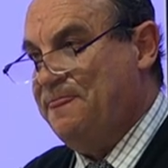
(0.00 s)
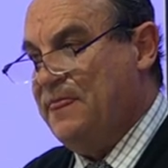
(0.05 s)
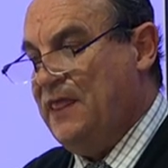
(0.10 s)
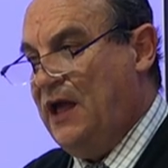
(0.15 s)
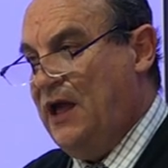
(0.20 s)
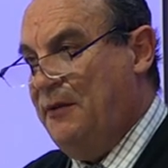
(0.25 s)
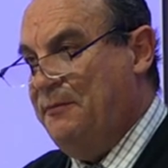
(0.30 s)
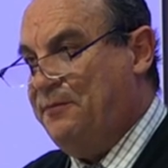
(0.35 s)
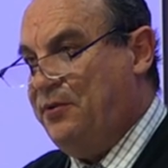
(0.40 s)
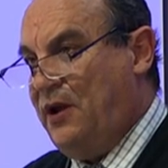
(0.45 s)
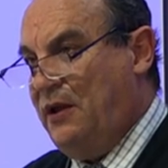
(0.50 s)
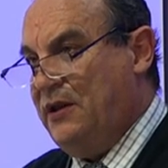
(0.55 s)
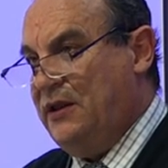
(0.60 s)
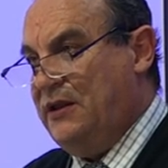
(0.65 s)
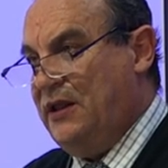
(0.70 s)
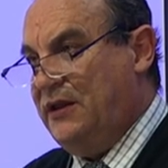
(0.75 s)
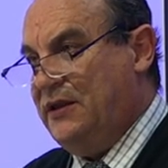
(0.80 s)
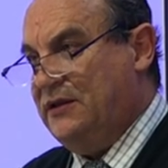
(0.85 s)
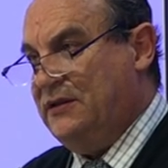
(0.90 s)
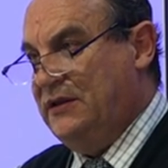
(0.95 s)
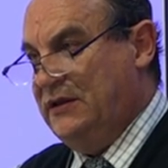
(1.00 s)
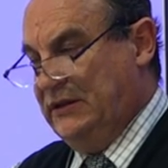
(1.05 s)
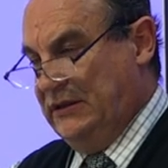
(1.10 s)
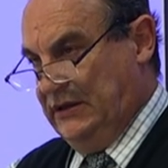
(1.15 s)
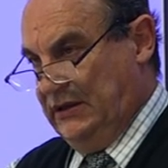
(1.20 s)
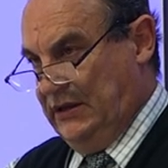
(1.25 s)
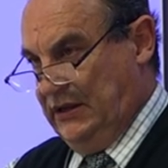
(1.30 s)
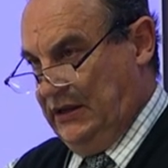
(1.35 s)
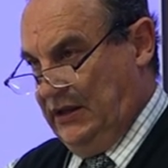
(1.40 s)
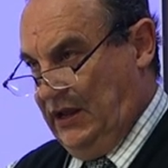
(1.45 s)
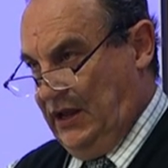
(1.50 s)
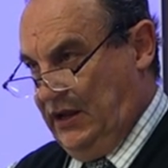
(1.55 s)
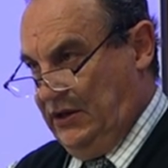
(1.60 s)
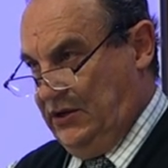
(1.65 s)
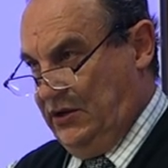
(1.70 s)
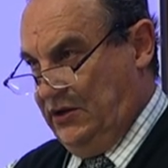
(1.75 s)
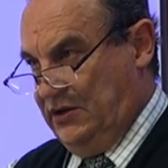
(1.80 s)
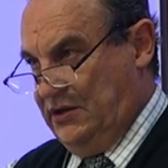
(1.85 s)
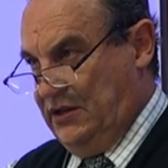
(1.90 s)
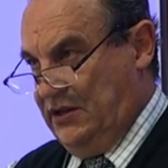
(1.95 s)
I'm probably not a, a
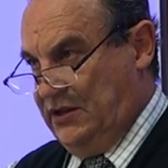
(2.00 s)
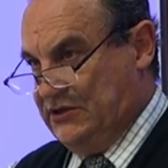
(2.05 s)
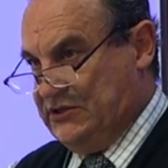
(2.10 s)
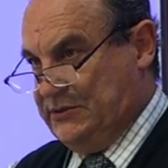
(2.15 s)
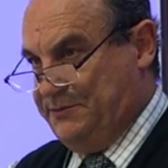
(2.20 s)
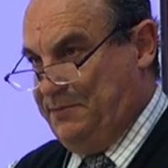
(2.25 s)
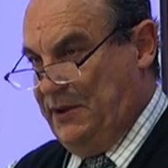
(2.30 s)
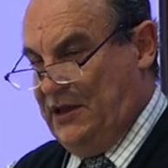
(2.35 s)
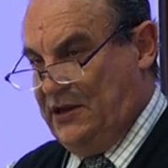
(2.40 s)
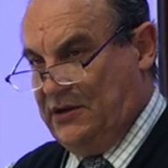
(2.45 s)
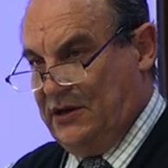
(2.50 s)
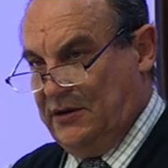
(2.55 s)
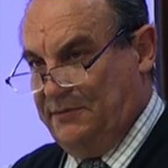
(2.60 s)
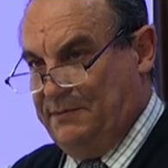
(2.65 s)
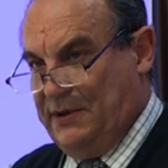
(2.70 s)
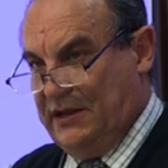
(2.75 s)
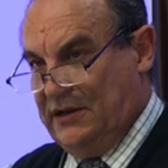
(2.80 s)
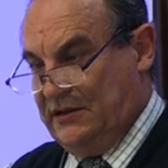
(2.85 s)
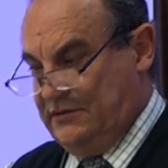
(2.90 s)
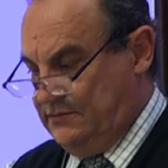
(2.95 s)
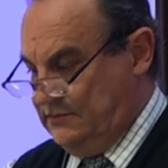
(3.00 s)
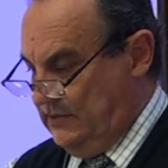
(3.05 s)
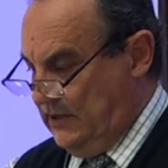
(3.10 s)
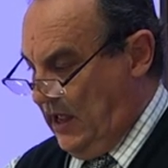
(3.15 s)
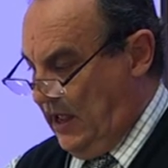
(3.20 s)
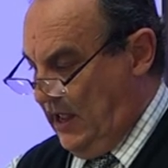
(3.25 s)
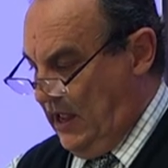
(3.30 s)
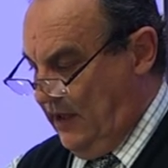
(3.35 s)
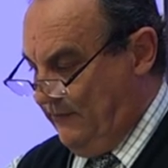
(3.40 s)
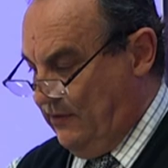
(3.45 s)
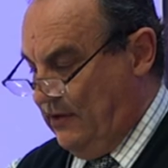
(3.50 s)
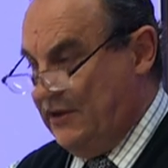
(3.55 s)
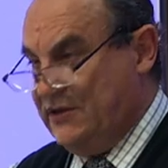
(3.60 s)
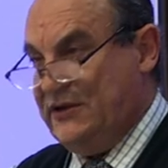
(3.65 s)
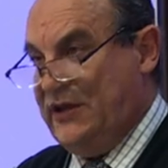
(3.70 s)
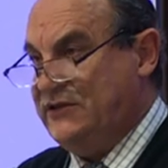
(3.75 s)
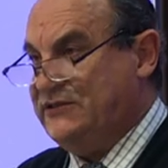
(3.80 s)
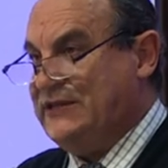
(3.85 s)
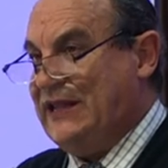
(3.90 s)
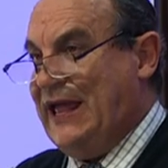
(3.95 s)
good a uh, speaker, but I have,
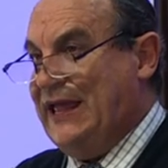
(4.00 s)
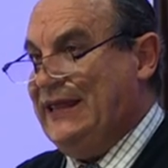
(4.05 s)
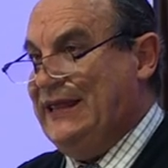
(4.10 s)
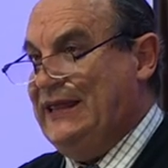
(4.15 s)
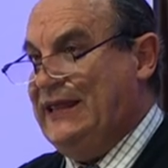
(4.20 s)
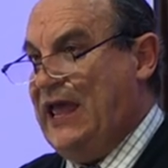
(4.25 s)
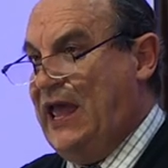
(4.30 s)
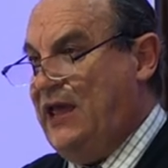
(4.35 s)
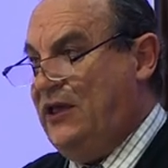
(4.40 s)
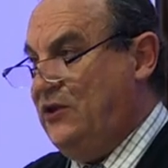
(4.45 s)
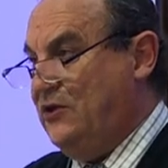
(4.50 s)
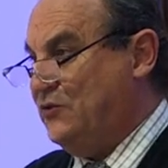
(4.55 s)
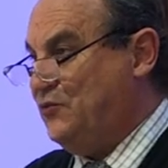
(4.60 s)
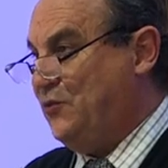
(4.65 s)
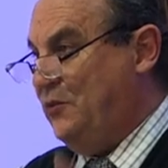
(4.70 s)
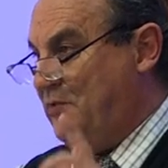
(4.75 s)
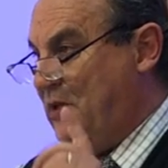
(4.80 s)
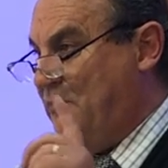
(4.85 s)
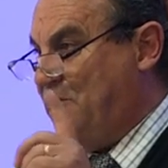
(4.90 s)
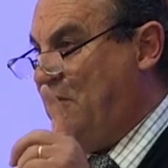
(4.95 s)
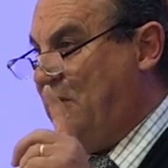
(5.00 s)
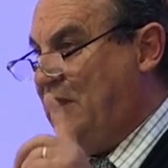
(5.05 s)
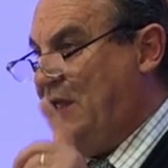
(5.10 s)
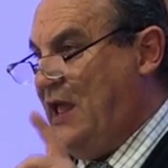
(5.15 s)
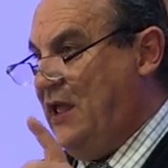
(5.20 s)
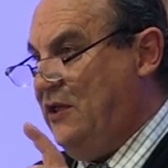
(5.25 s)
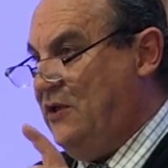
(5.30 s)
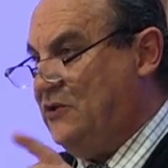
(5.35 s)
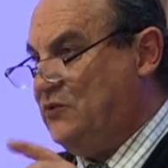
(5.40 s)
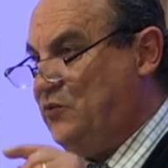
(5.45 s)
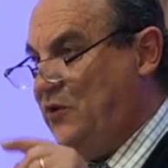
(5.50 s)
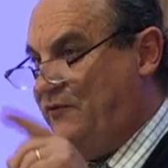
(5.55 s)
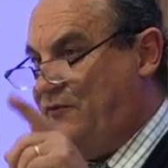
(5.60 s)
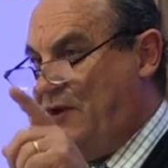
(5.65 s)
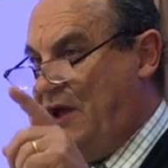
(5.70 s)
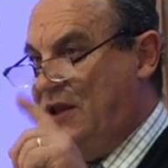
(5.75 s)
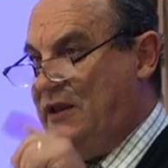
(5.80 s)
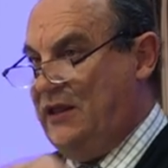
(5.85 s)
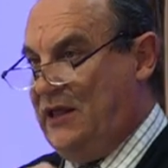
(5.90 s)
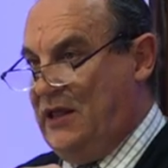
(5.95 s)
he's like Gaius. Remember Gaius? We
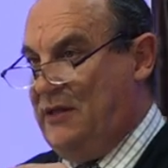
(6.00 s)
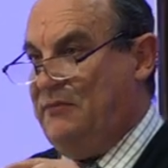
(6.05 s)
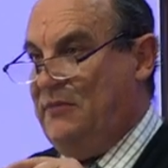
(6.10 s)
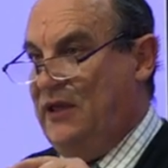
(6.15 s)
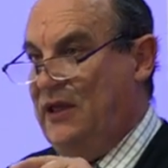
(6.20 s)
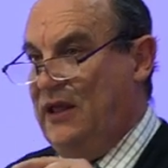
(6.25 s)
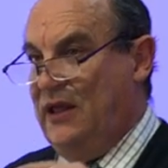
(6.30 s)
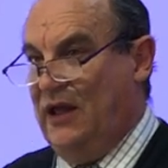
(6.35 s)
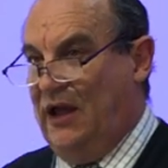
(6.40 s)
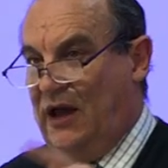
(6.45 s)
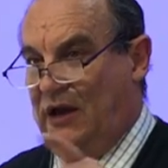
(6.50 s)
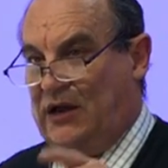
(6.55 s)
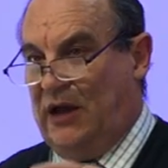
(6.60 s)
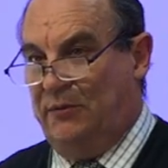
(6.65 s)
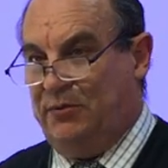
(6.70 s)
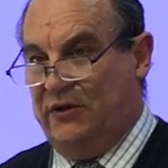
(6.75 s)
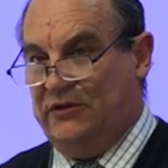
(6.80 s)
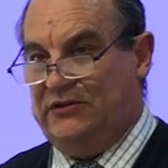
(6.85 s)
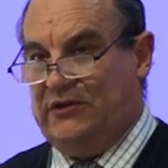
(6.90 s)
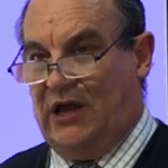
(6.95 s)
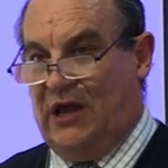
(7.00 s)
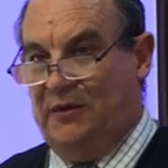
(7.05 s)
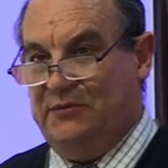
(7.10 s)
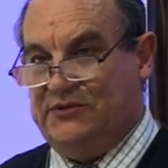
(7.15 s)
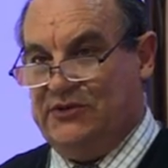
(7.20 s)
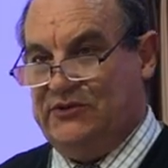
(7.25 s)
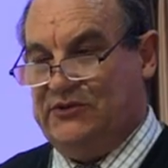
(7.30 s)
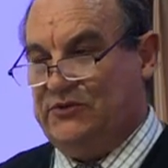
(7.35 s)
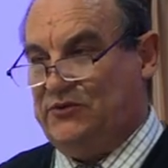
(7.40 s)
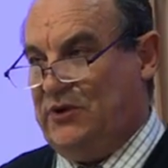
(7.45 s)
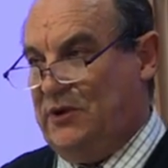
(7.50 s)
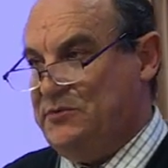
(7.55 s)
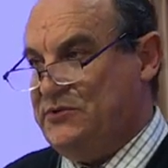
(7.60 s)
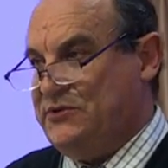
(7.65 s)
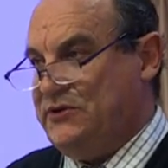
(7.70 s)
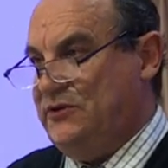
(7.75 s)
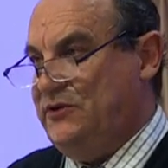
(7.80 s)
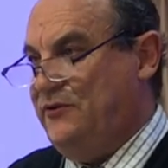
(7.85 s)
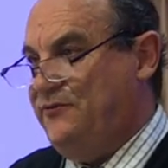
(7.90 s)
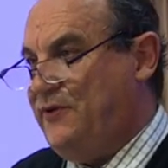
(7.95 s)
find him a couple of times in
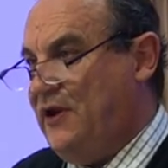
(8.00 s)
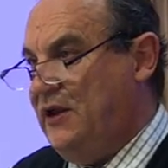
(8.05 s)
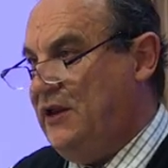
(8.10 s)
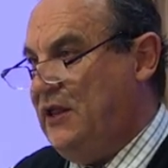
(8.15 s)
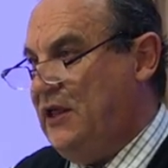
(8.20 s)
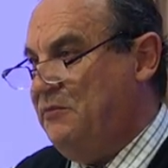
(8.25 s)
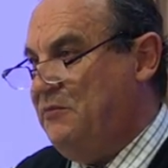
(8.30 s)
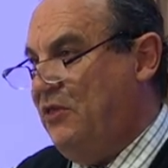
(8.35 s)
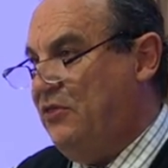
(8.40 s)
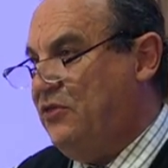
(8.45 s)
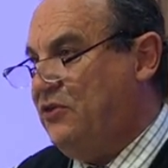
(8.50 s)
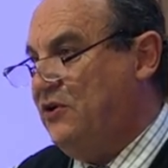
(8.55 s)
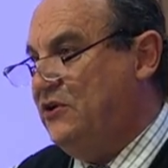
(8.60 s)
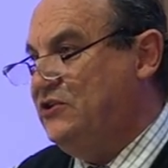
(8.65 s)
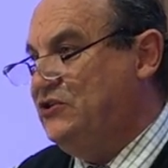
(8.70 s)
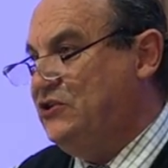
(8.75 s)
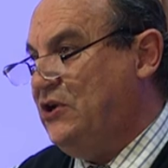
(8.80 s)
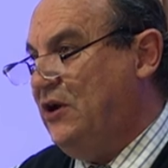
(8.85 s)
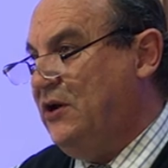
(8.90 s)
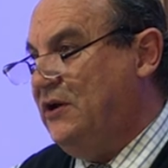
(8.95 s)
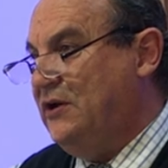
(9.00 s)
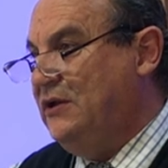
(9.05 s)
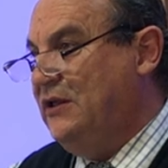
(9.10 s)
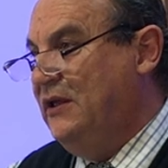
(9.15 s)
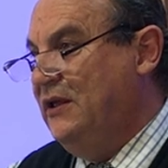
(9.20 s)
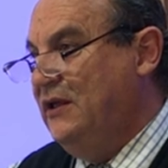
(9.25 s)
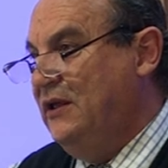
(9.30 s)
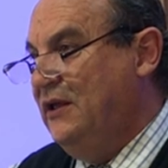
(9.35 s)
scripture. You find him in 3 John.